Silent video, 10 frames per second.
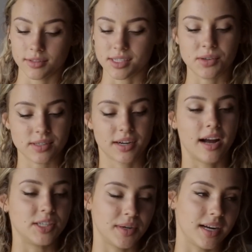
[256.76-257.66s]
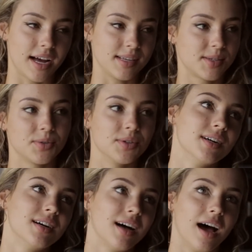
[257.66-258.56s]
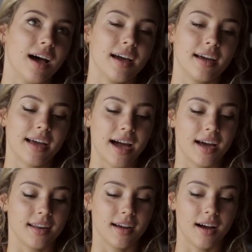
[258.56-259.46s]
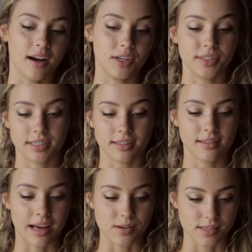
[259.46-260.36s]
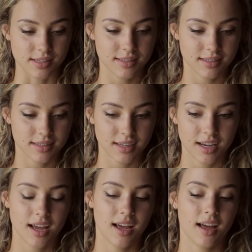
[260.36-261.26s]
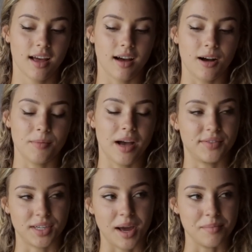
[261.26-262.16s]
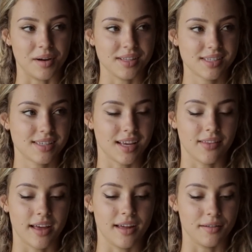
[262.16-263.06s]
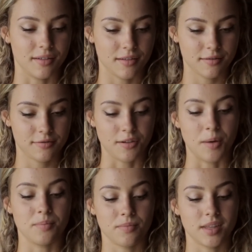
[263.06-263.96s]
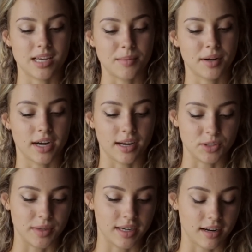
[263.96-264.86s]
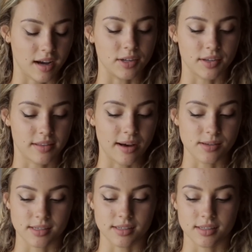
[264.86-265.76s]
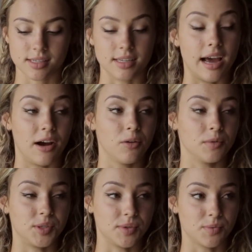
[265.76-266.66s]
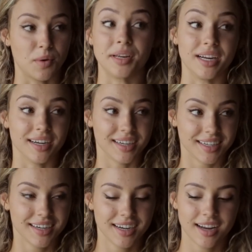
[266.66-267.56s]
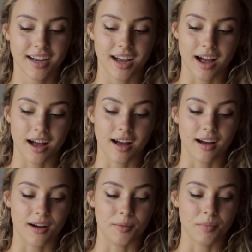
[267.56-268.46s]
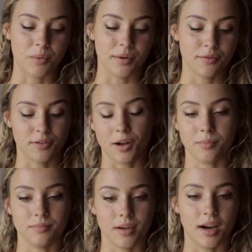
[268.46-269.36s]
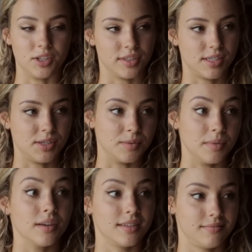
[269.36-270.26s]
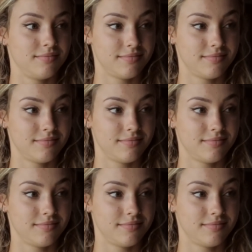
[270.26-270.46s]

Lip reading: soon as I graduated high school, I had 100,000. After 9 months, and then from the time I graduated at 100,000 to now, which is 1 year, I went from 100 to 1 million.